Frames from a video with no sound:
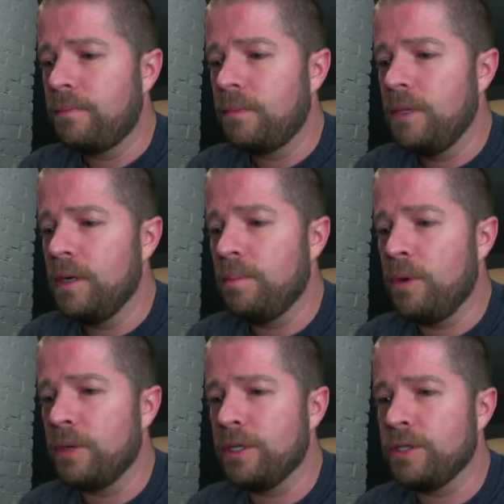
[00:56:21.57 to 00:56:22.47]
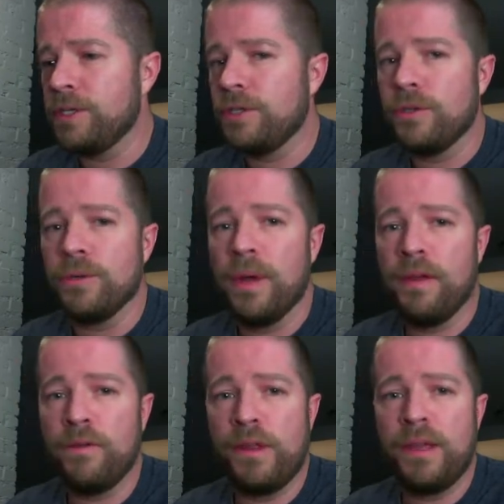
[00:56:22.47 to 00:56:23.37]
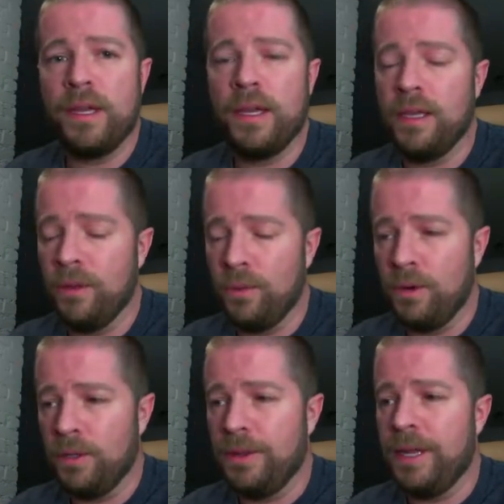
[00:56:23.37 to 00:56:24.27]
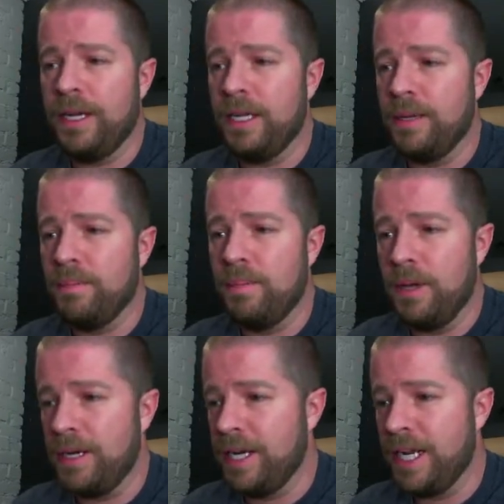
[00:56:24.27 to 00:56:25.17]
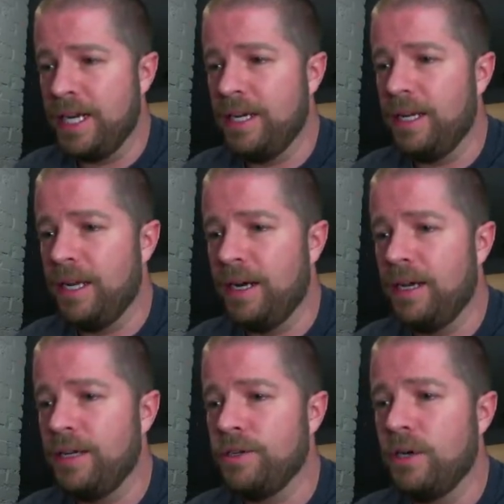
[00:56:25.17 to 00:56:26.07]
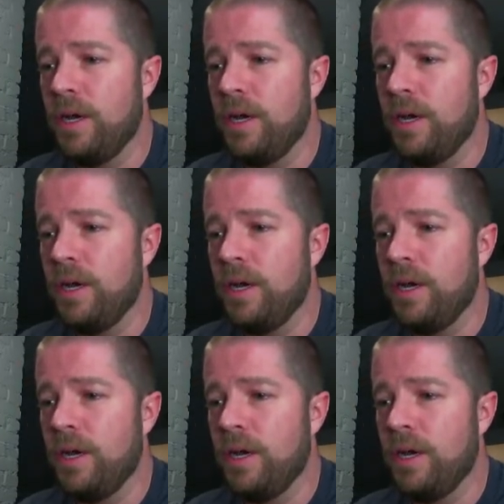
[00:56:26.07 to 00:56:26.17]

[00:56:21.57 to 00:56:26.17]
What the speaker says: Opponent just drew everything in the world that he needed, and I draw